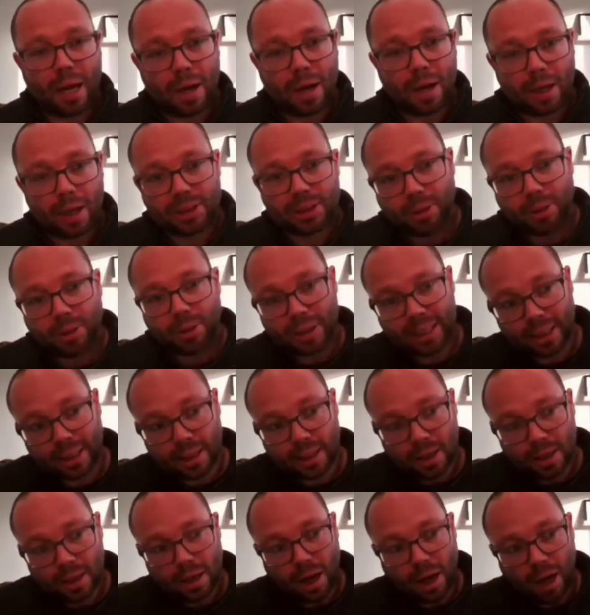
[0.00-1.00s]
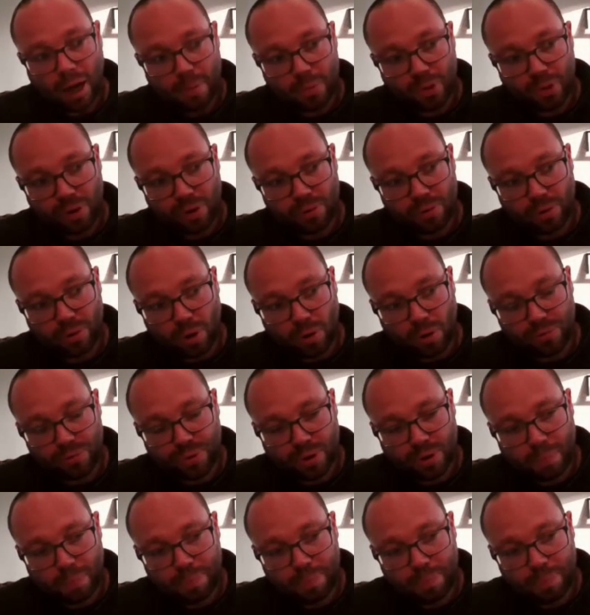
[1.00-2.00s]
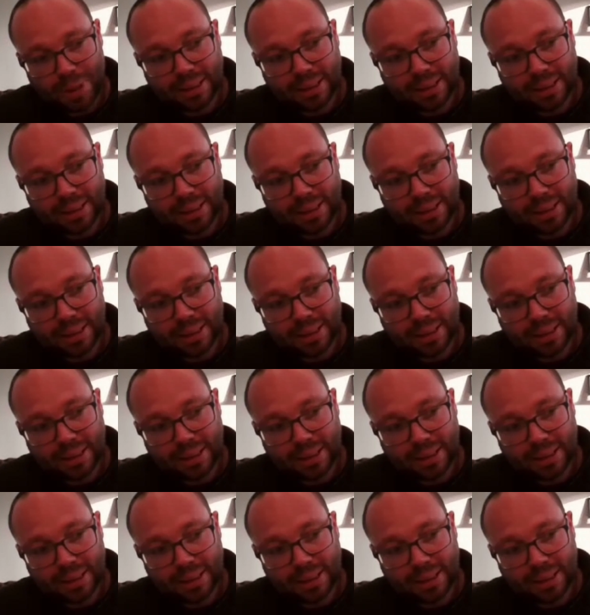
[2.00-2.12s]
And so I think for